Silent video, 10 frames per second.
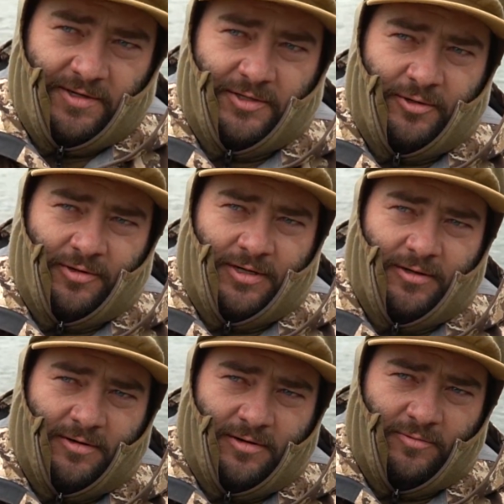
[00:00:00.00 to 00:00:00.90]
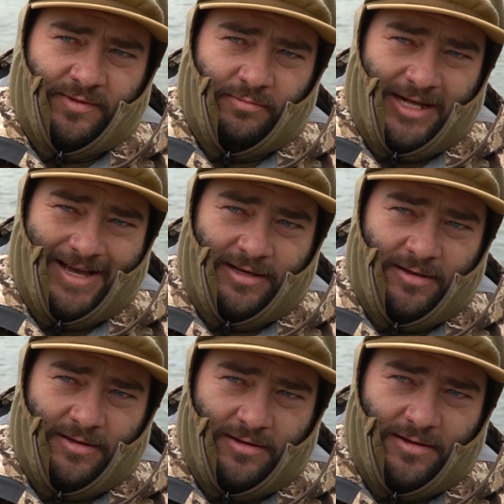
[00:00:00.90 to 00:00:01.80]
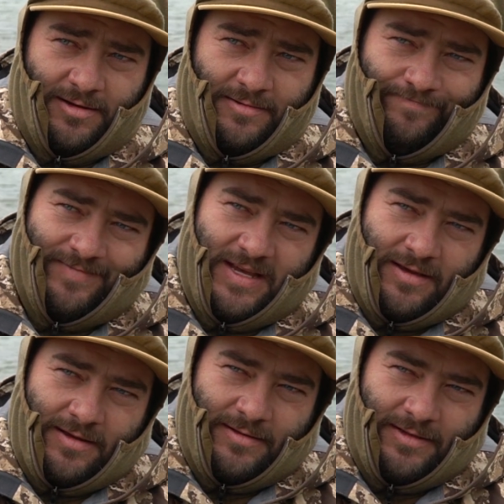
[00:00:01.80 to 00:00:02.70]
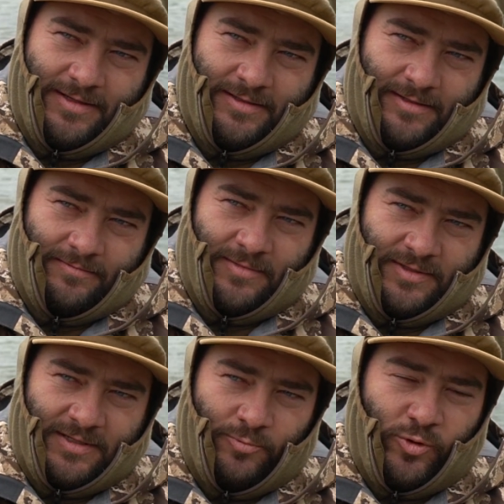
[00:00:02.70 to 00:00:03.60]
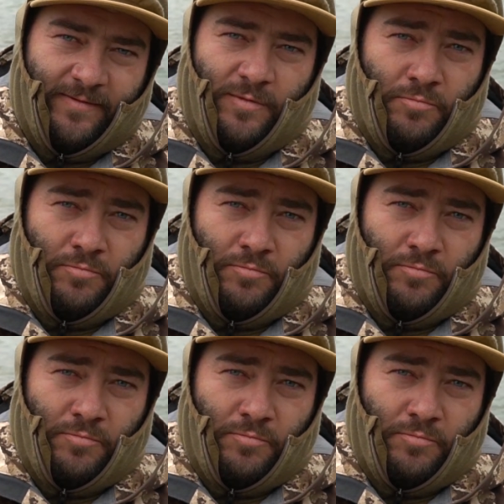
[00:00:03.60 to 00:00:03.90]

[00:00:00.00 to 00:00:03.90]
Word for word: this certain color with the black. Uh, this is somewhat of a